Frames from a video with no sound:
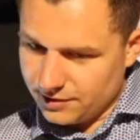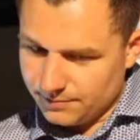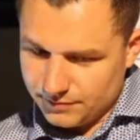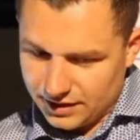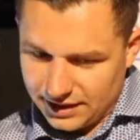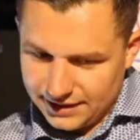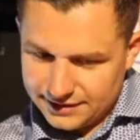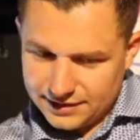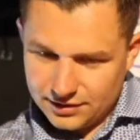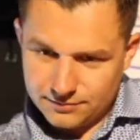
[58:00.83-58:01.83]
right.
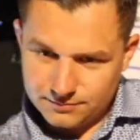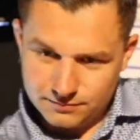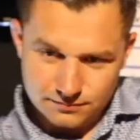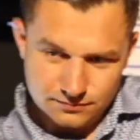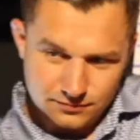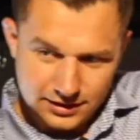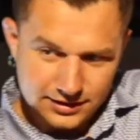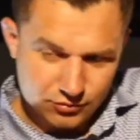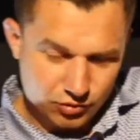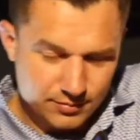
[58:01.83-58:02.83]
And I think
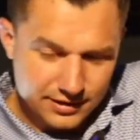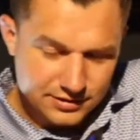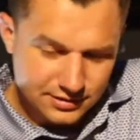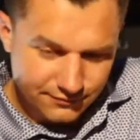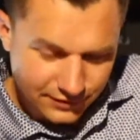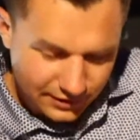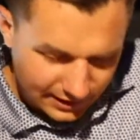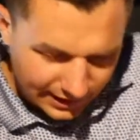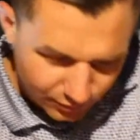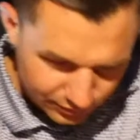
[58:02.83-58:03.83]
we're about to figure
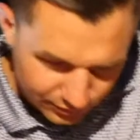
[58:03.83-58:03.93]
that out